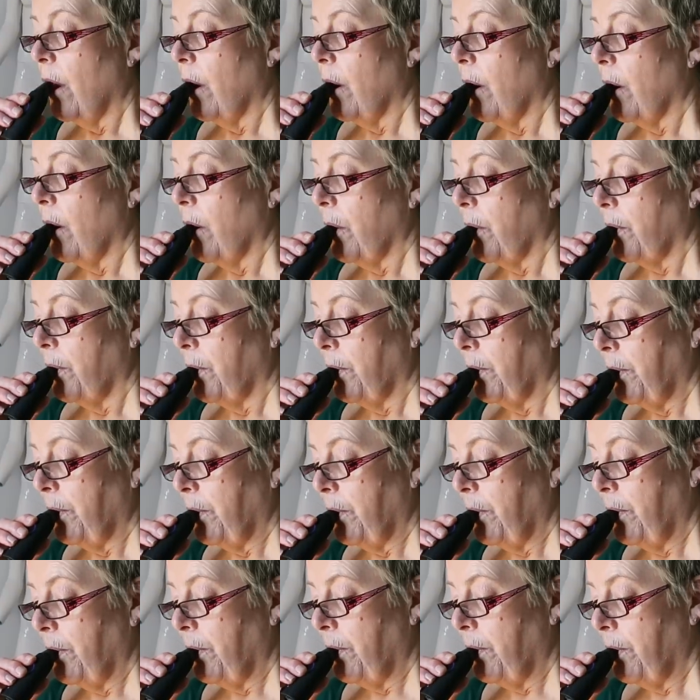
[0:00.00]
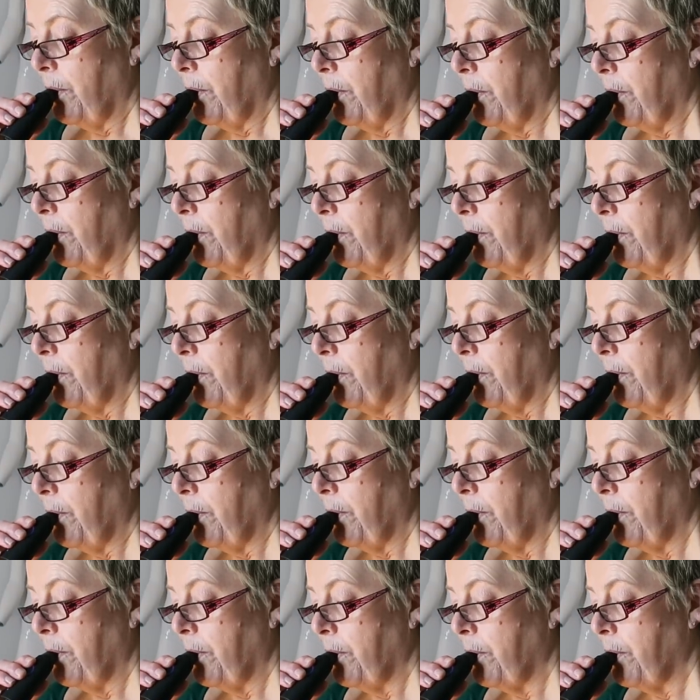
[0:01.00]

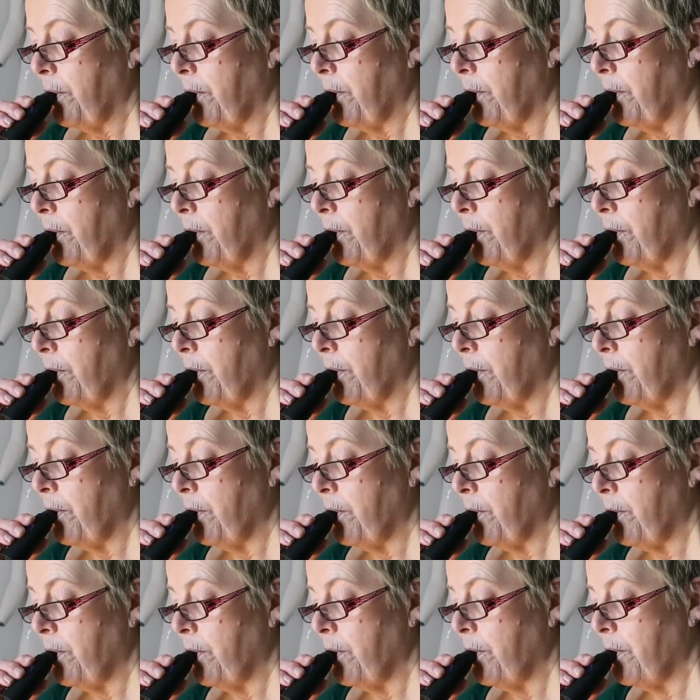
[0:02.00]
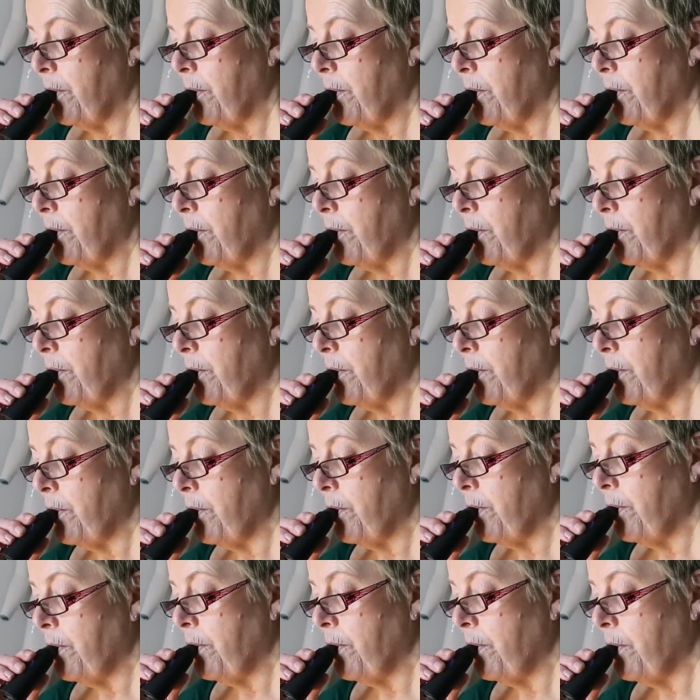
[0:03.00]

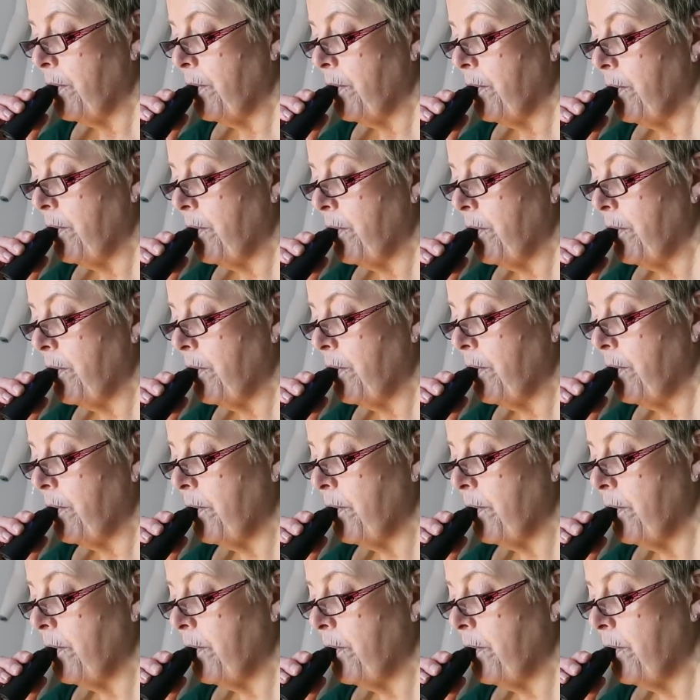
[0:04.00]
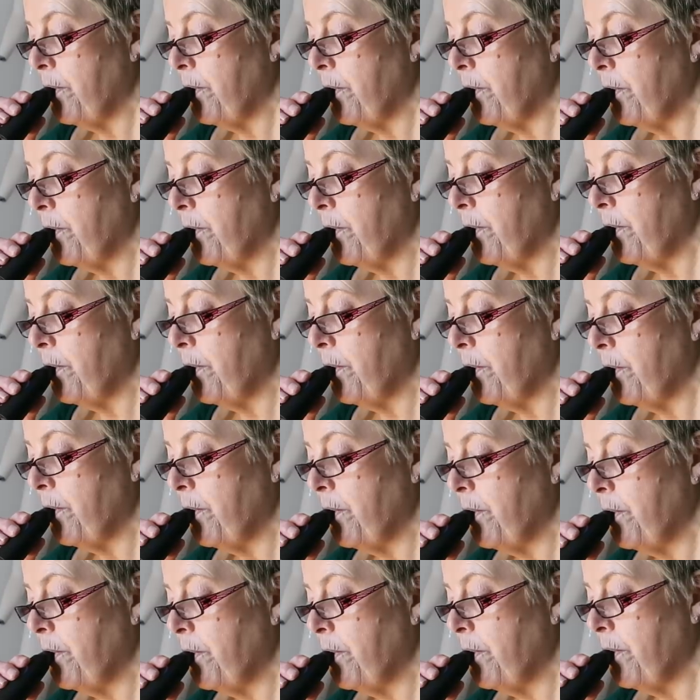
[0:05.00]

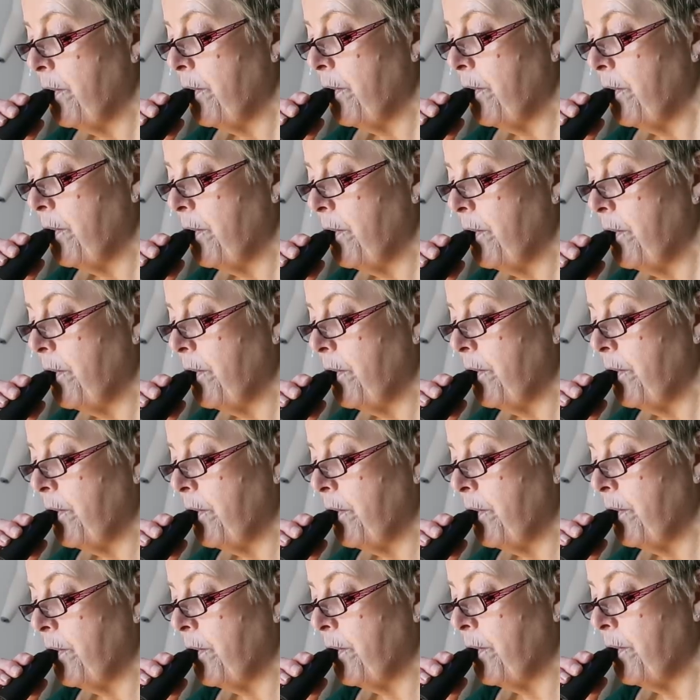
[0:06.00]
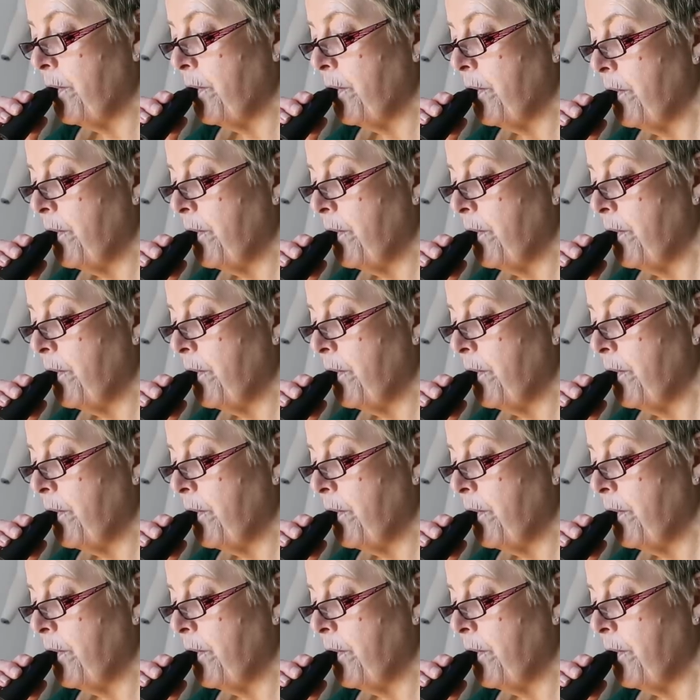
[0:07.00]
Nobody speaks.